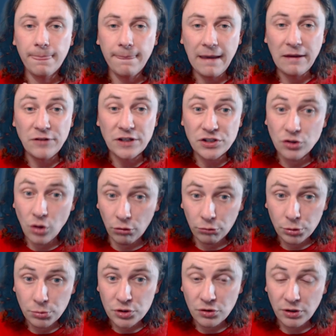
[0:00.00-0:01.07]
if it's not
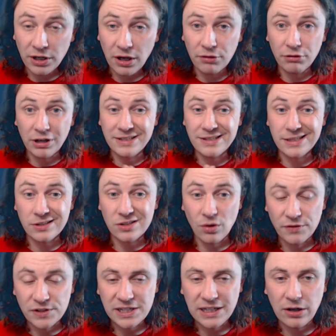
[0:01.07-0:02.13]
rheumatoid arthritis, it's
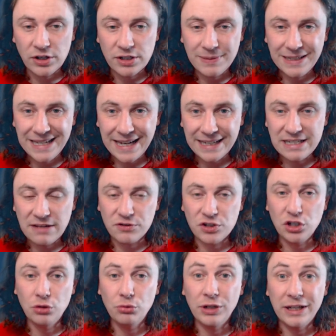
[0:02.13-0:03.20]
obviously going to be negative, so
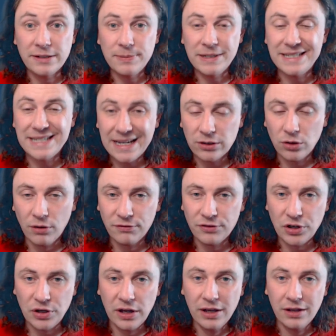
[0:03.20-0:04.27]
you need to be dead
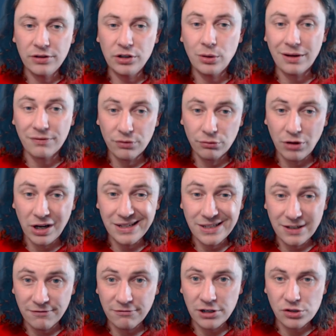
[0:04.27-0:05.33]
confident that you have the right
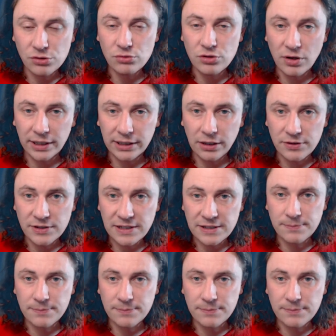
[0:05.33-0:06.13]
differential diagnosis.